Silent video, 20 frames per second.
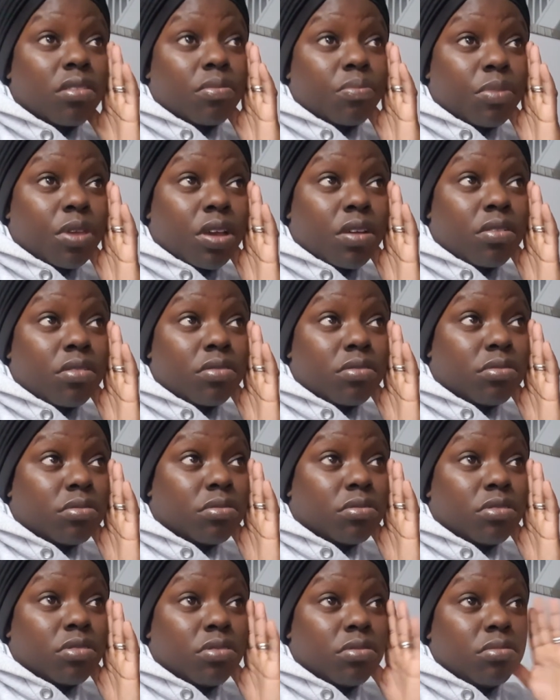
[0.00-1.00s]
because
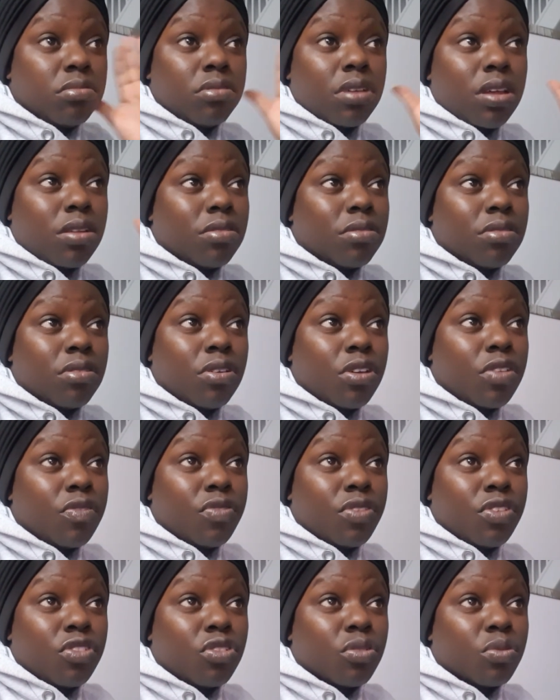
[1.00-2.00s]
I don't know if
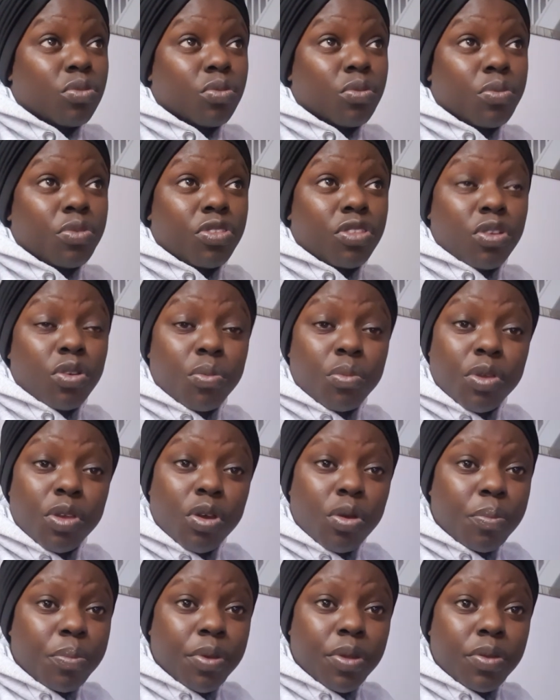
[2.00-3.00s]
the shops will still be
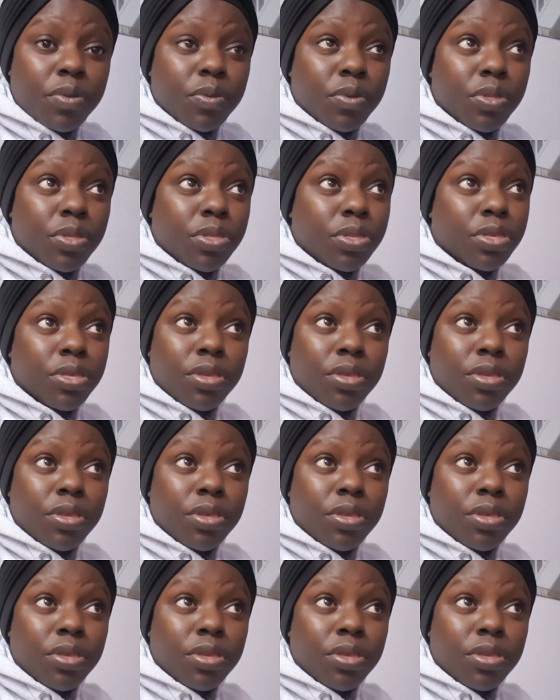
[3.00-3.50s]
open with